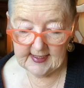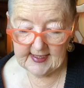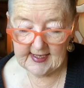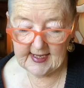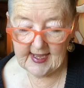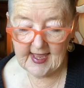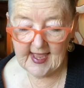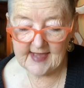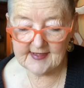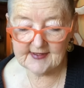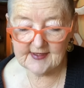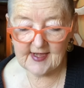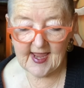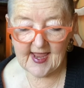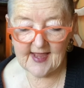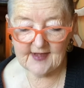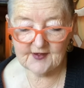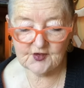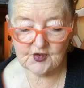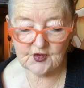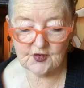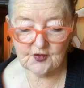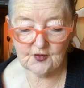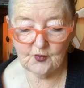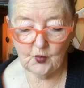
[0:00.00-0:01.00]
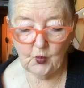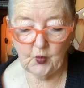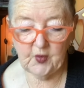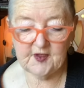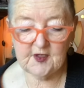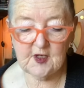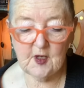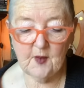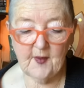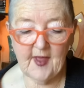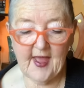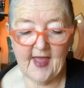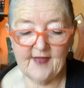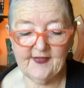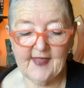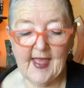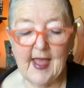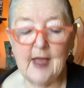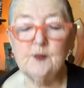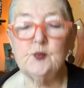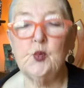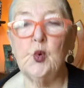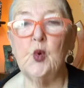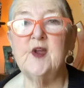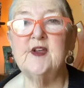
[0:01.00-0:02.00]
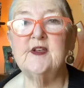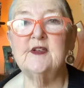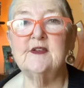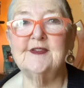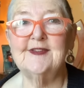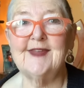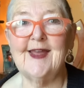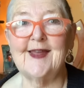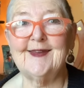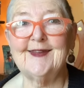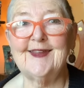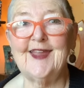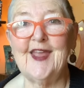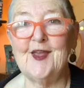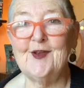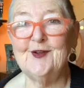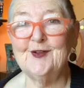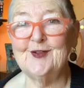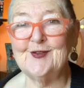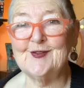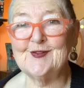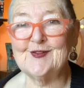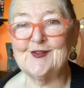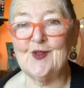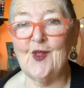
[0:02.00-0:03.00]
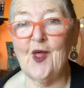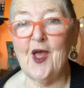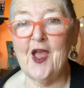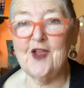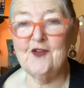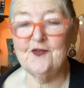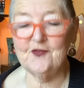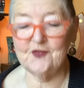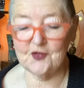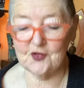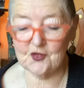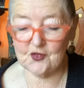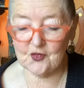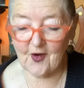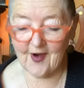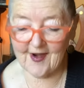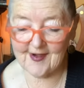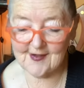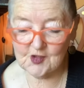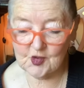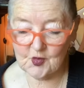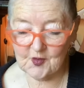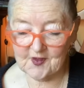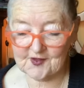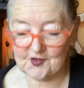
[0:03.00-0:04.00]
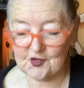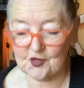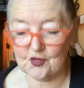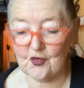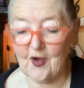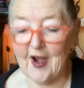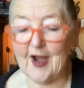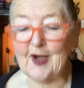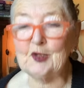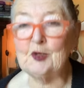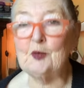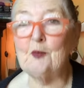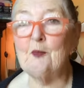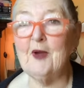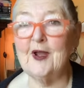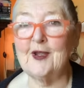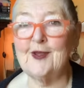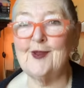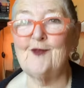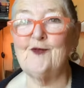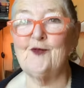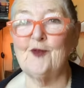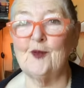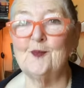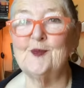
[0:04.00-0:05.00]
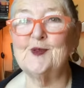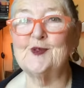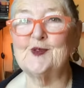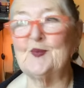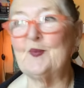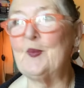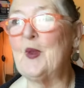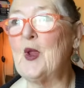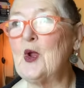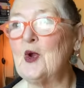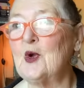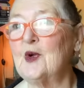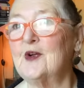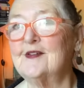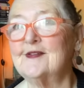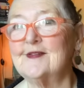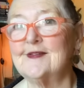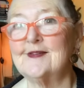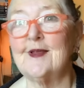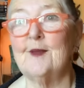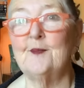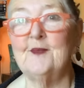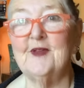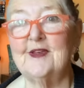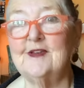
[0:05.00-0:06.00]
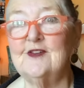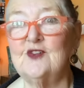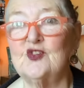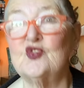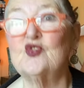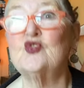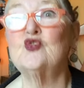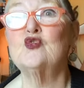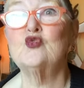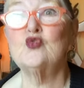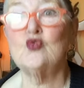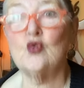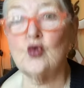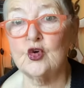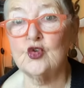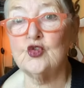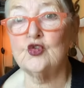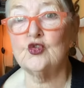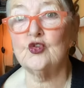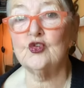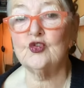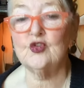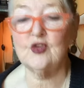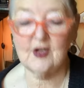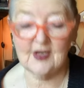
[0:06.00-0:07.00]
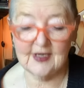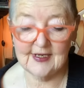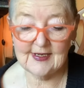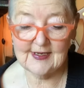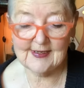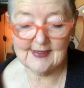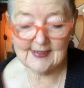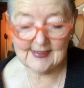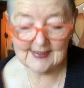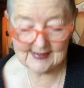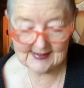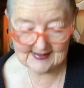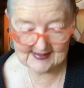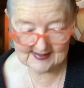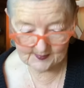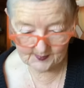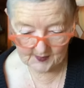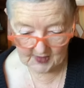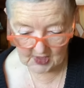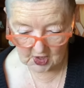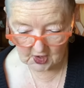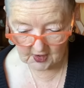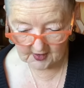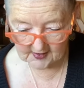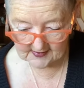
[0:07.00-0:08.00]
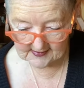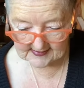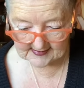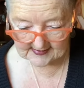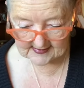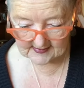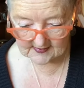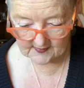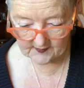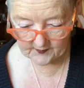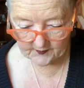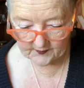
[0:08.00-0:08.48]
And William, at that point, dedicated his life to trying to extract money from his parents. I mean, he just tortured his parents.